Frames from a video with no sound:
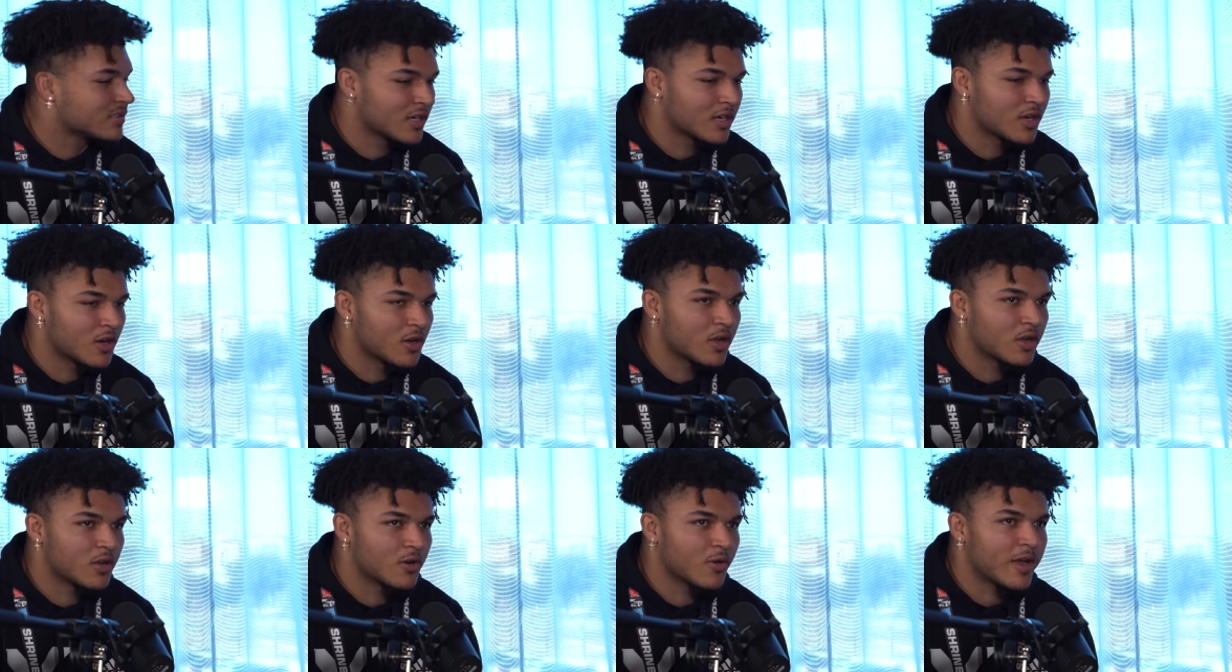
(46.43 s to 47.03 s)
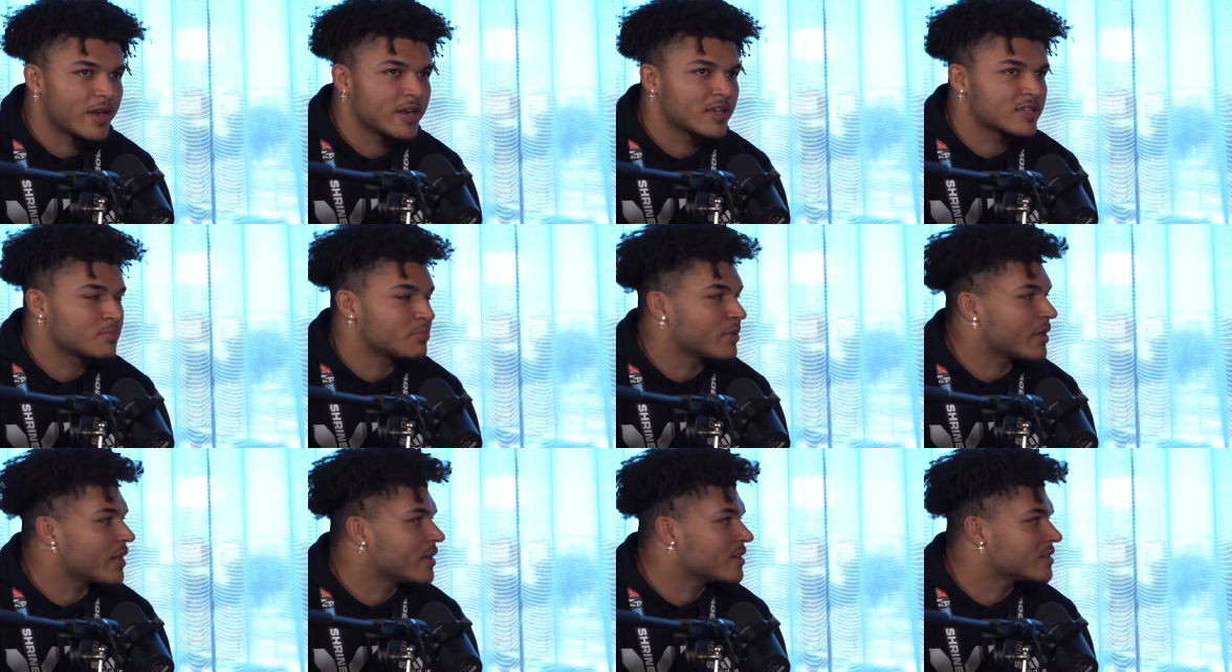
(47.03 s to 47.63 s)
It's a great
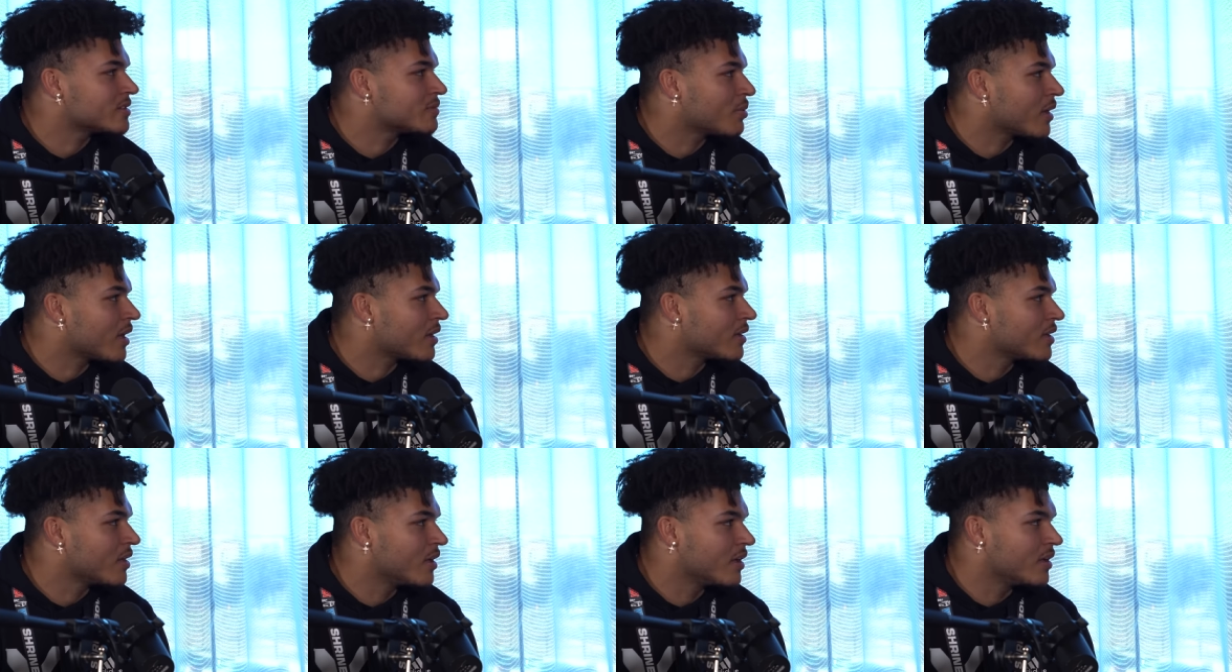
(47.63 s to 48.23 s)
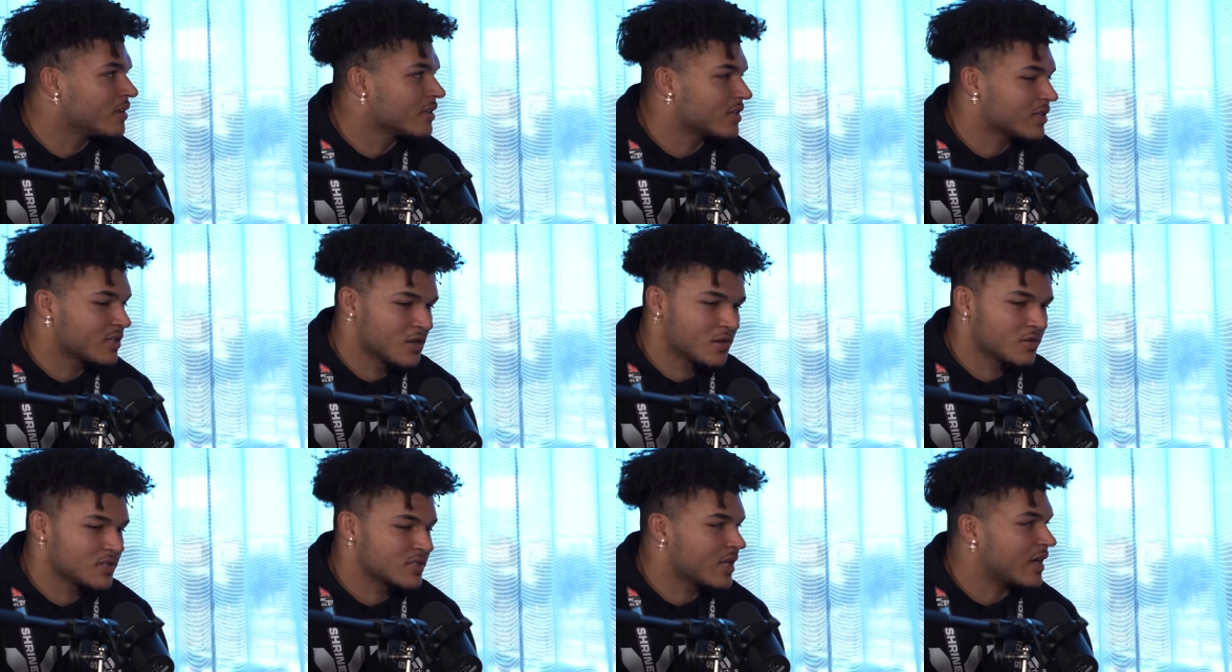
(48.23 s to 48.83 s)
experience. Probably, a, uh,
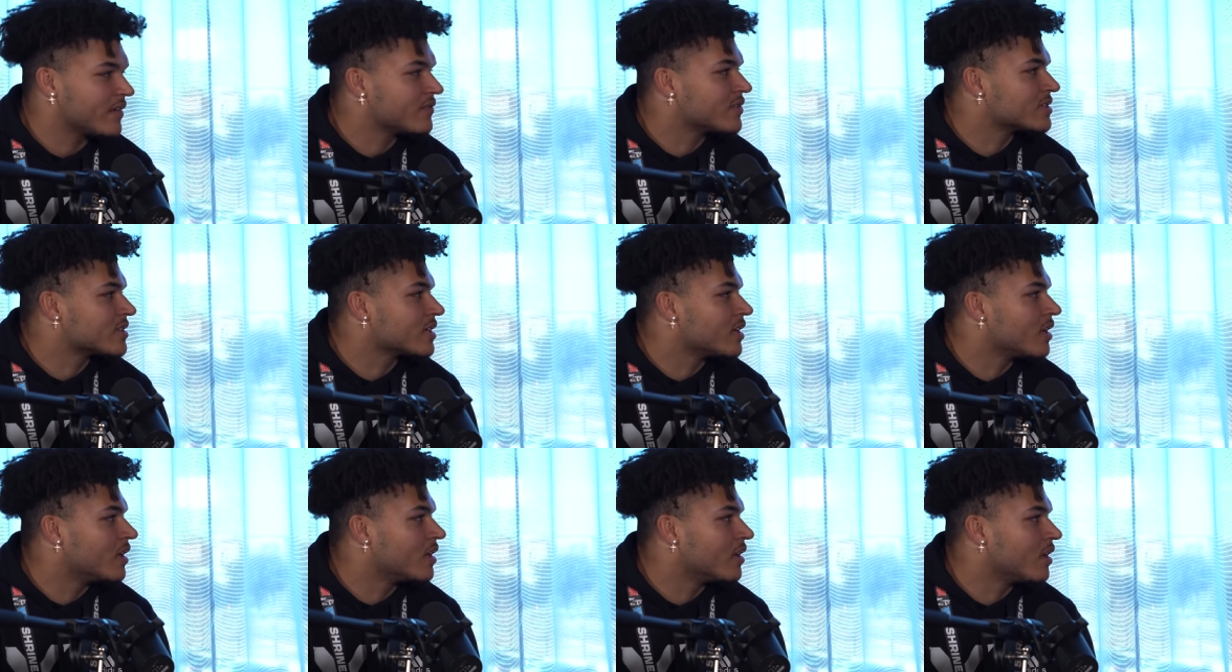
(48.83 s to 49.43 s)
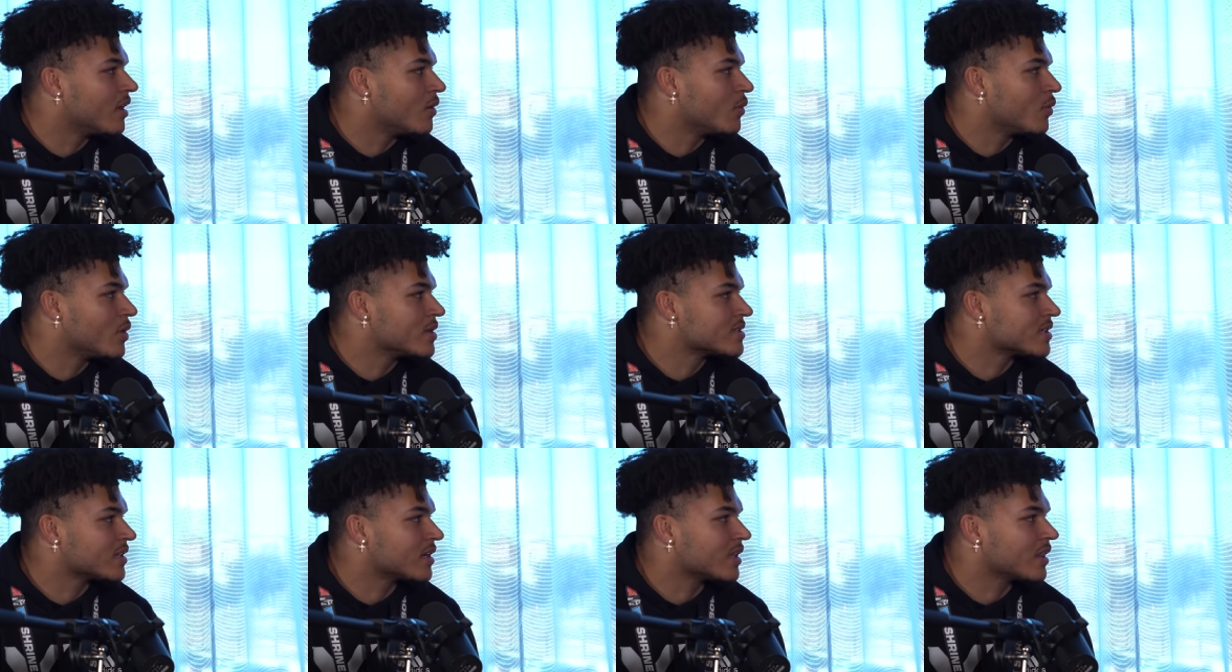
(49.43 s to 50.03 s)
you know, it's obviously a, a,
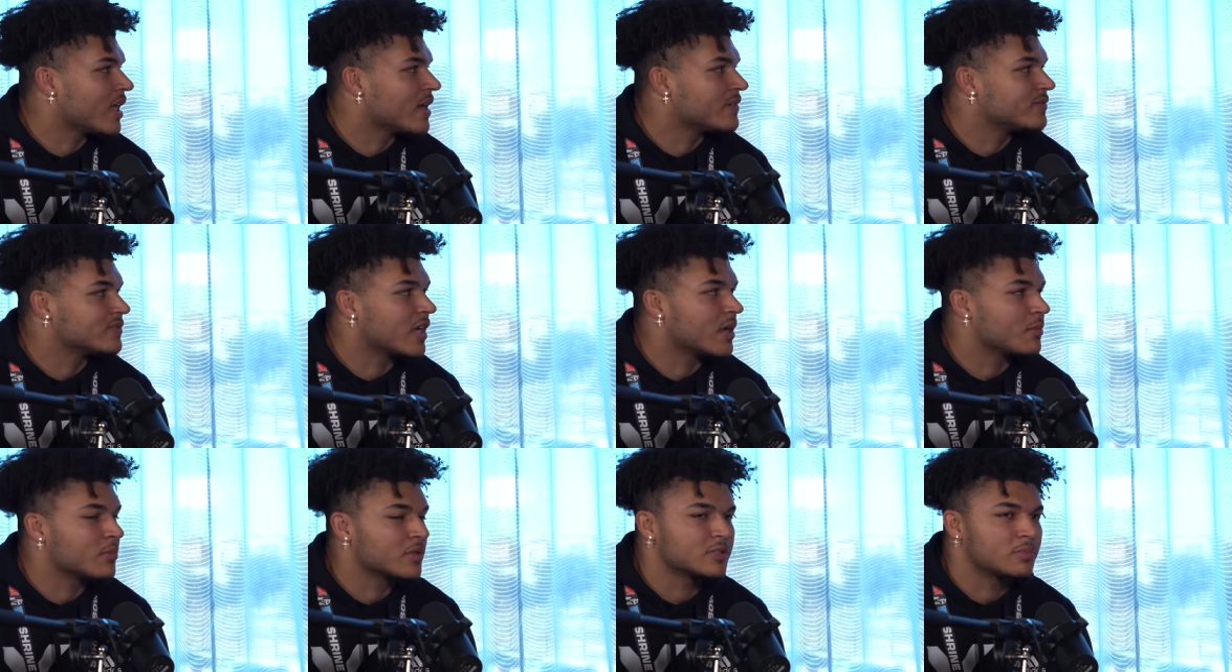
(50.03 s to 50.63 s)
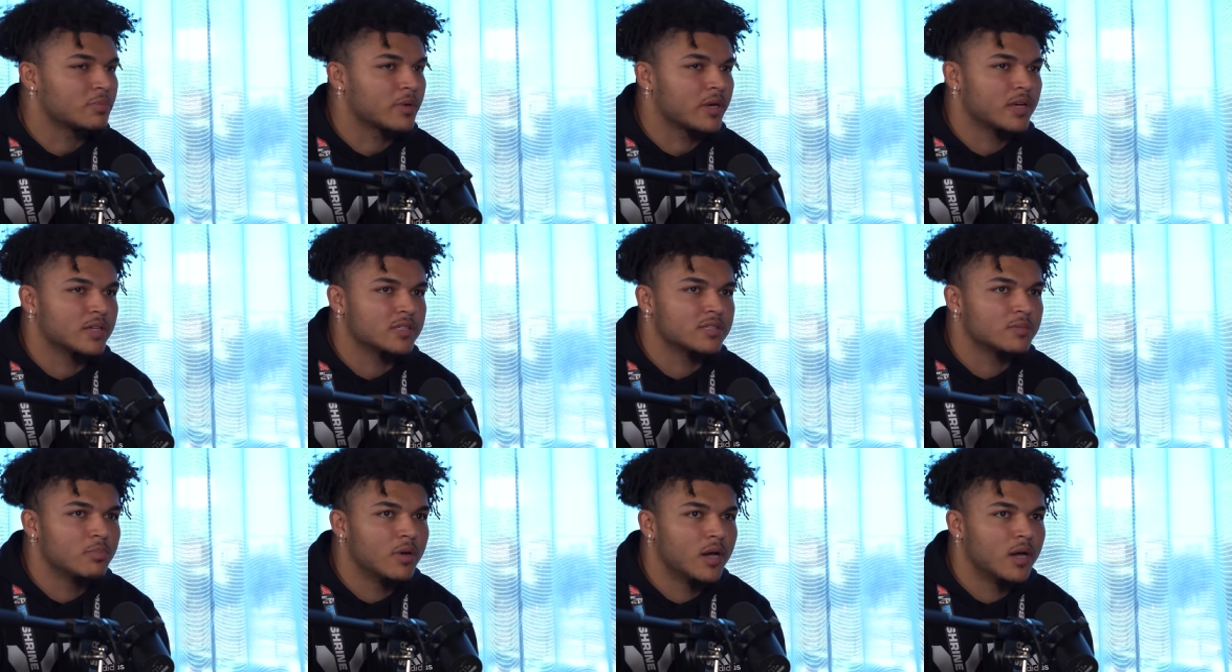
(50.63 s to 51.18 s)
once in a lifetime experience.